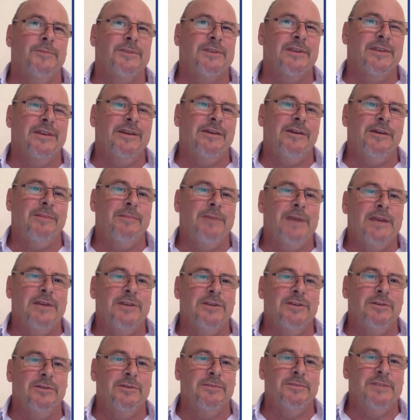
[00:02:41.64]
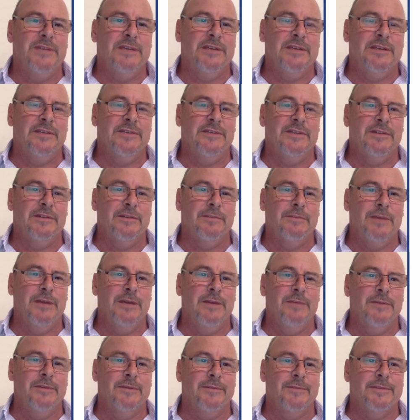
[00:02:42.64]
So they're our main two objectives at the
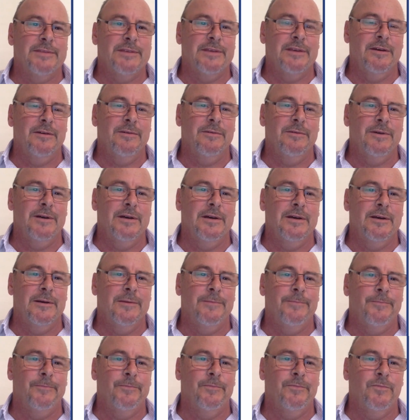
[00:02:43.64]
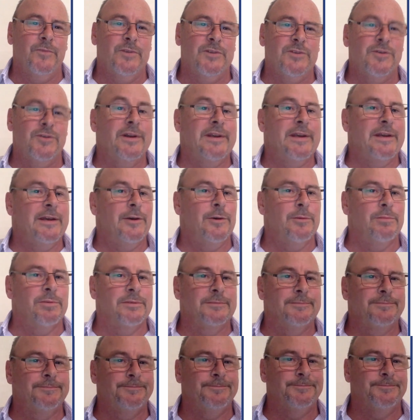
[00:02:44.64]
moment. So we're trying to help.